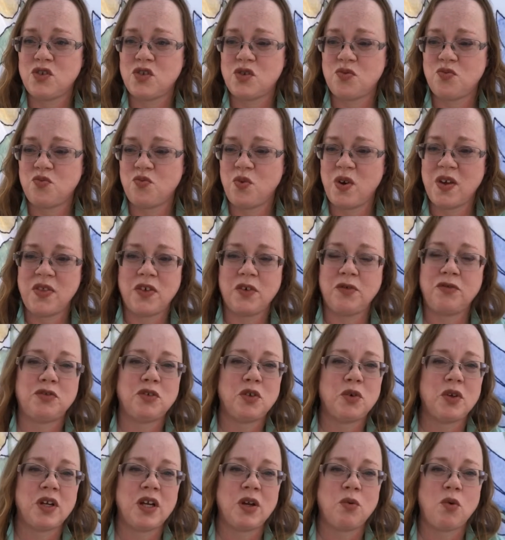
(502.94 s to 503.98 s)
with a
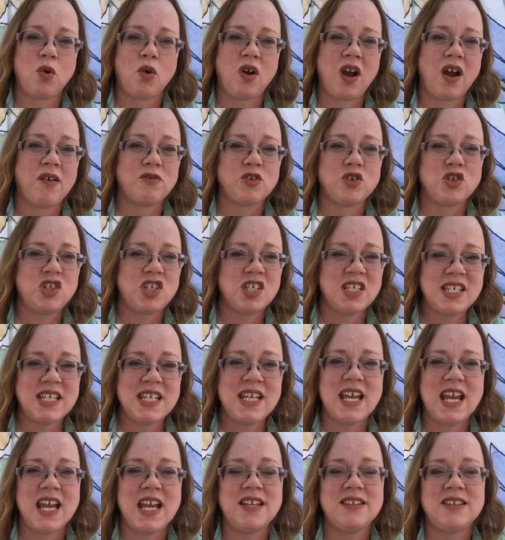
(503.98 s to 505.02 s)
floating row cover, just in
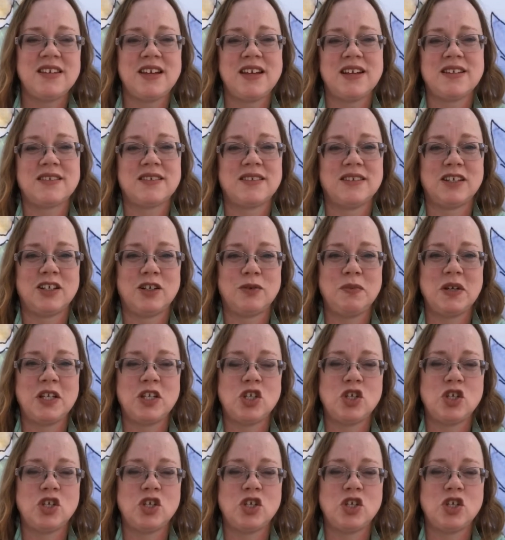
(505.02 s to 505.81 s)
case it gets a little bit